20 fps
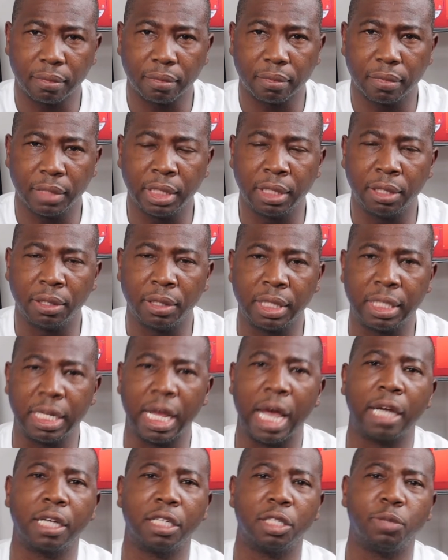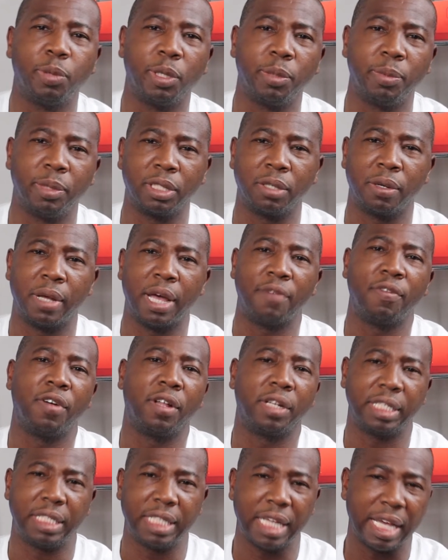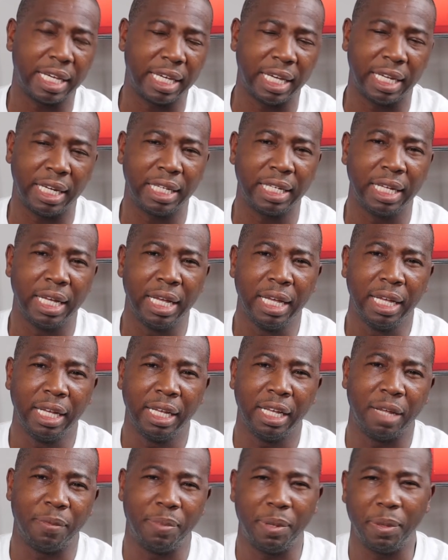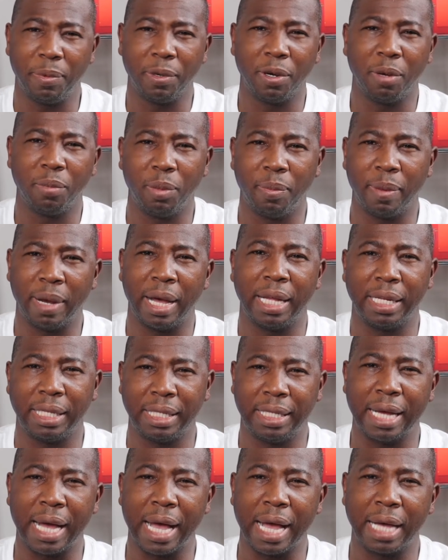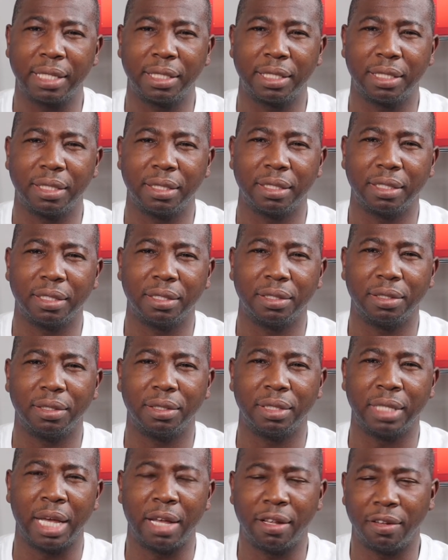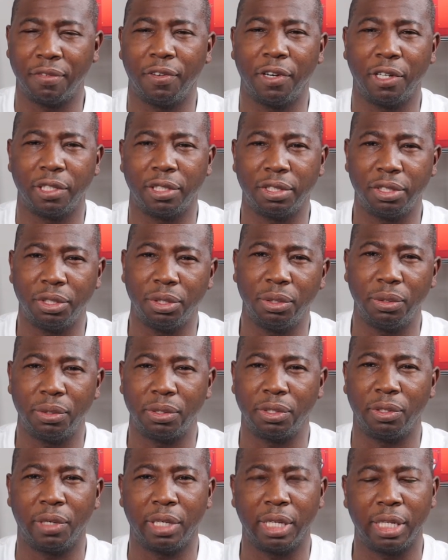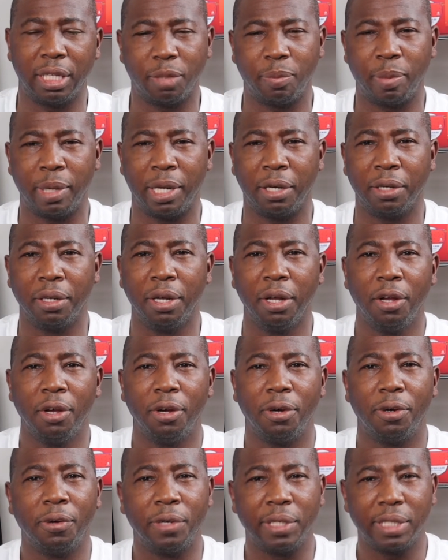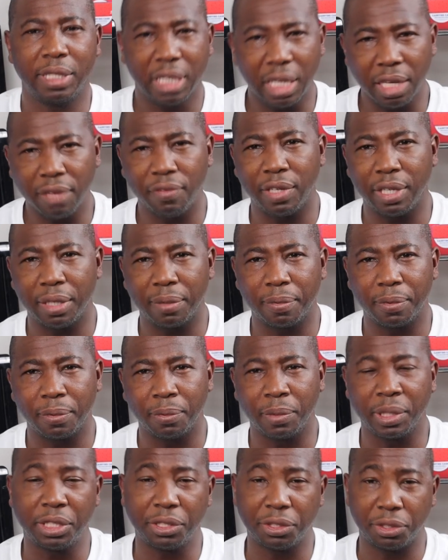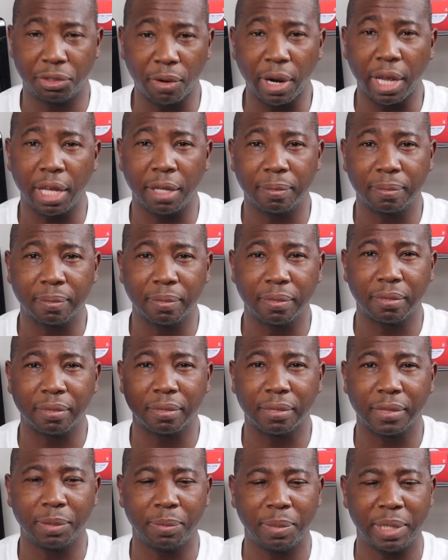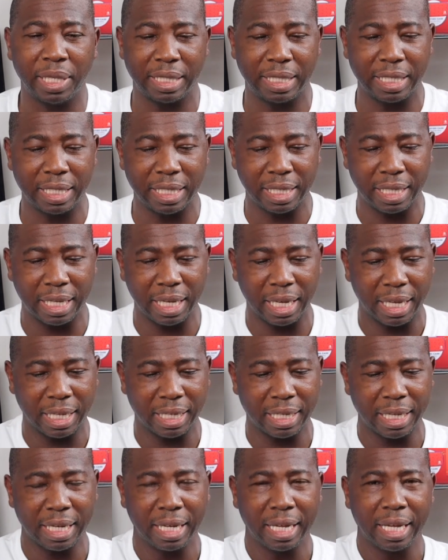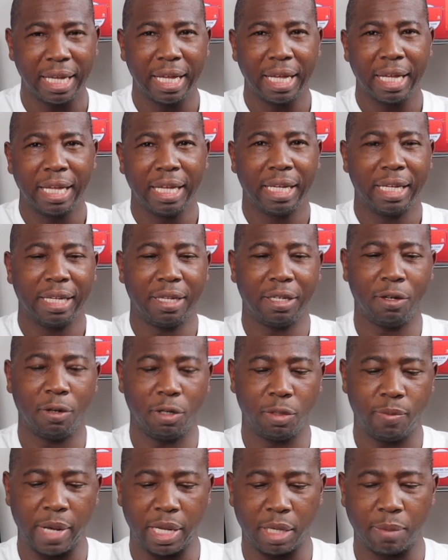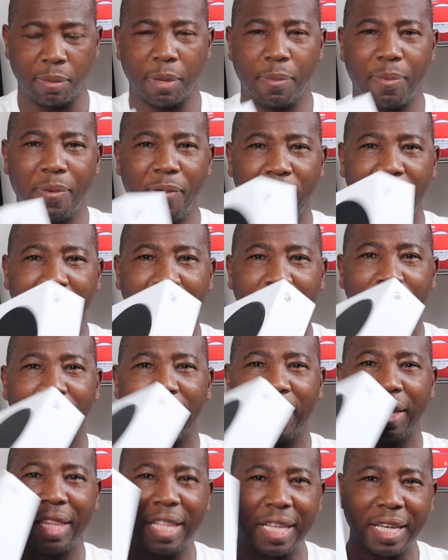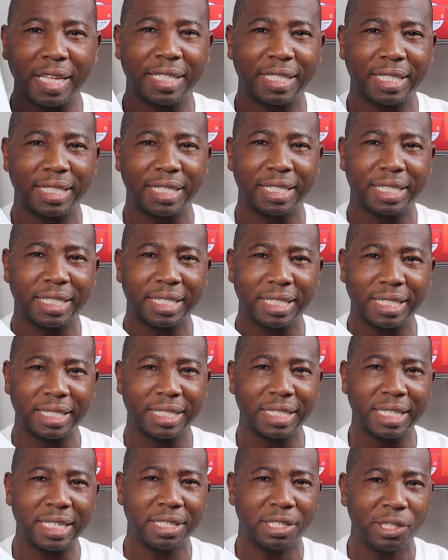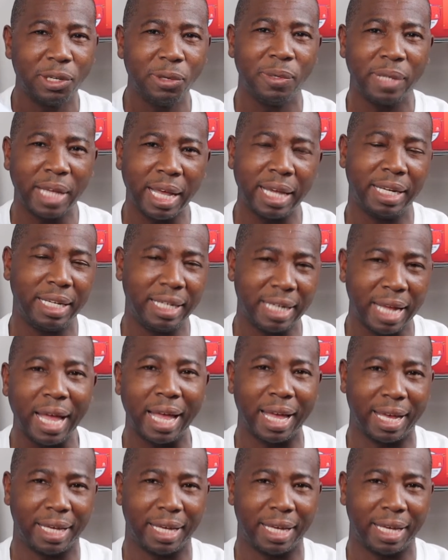You know, the dock is pretty much gonna have all the tech in it, and people are gonna be buying docks that have the version 2 so it can look better on TV, which is great. But then again, it goes back to my point. This is $299.